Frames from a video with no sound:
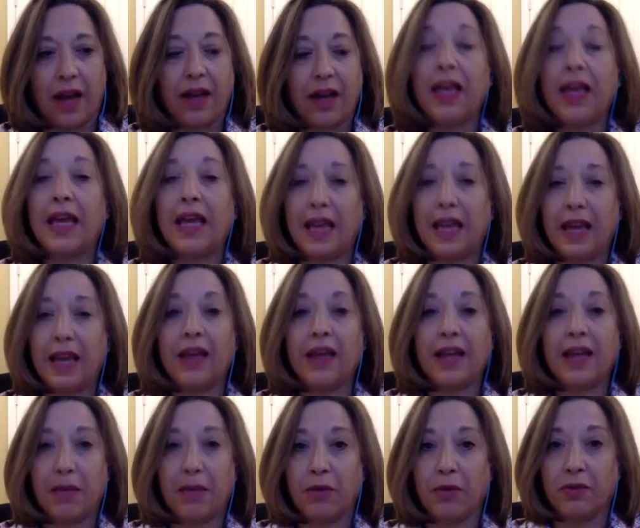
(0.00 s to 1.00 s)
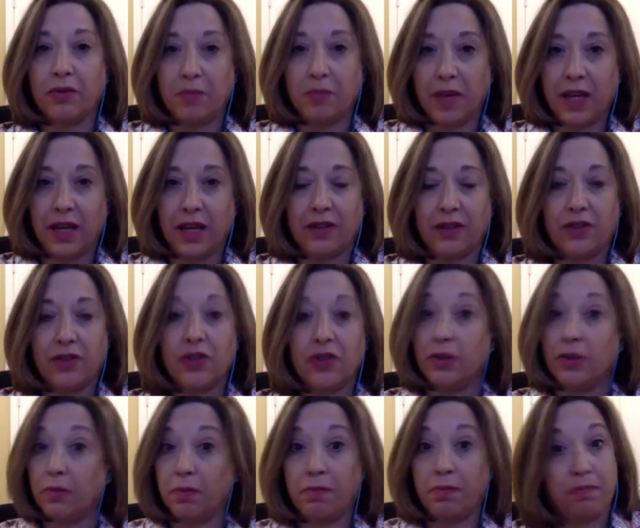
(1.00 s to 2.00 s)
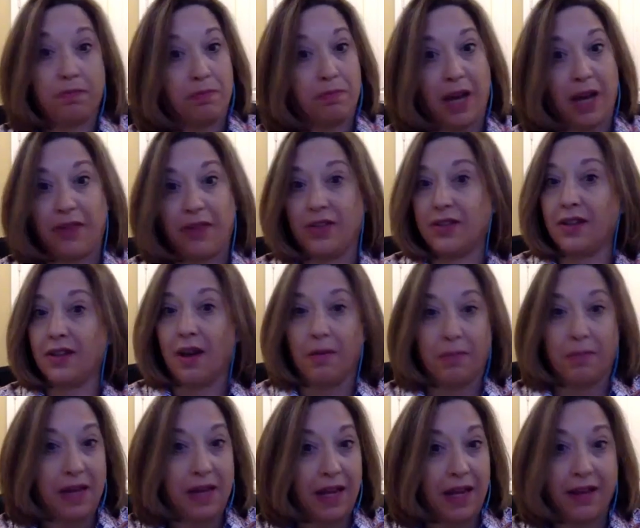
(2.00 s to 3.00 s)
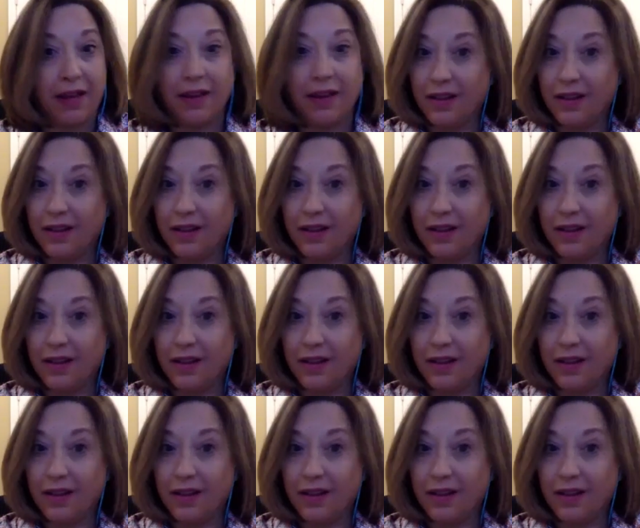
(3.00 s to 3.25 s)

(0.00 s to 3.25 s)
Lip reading: he enabled me to buy this company.